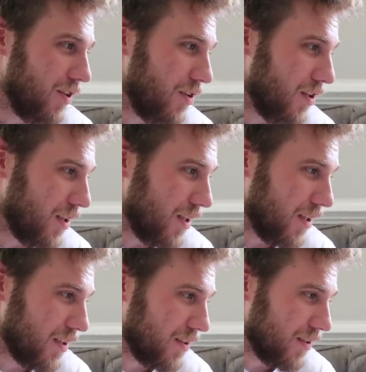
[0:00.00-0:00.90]

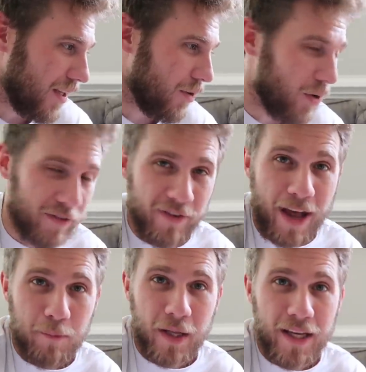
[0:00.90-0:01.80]
or like one
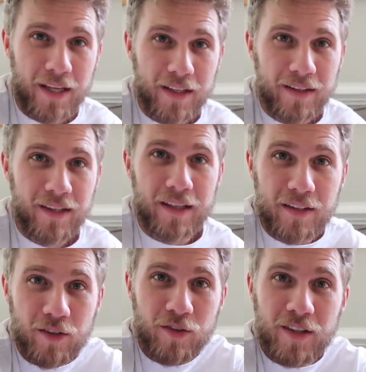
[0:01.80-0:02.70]
family,
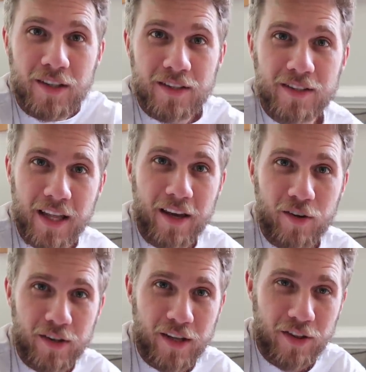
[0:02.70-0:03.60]
like they'll stay
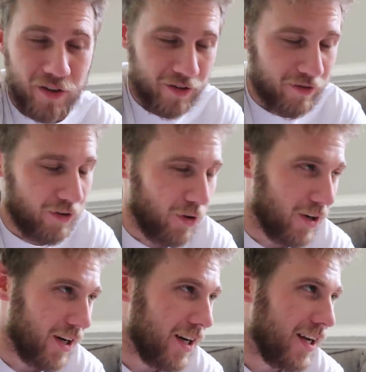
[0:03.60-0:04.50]
on the third
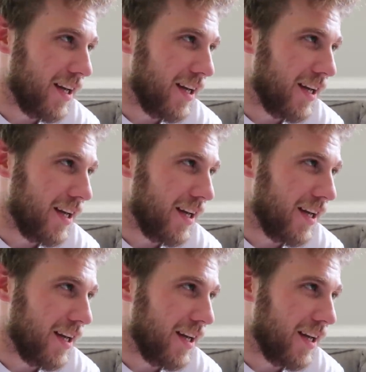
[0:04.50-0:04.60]
floor.